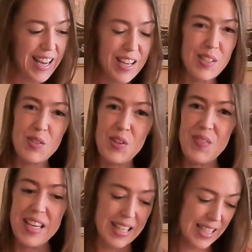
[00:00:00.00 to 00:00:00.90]
So it's going to
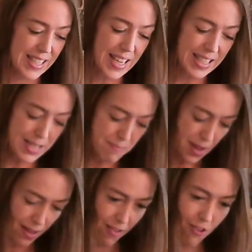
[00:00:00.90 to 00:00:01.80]
be 60
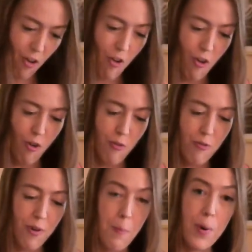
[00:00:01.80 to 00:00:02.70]
ml of
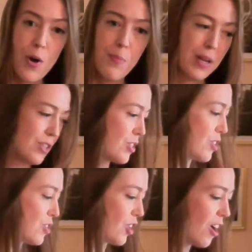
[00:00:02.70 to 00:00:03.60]
bourbon to
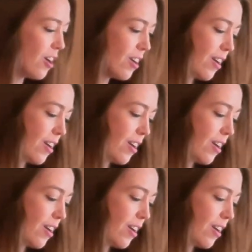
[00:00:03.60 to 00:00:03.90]
start.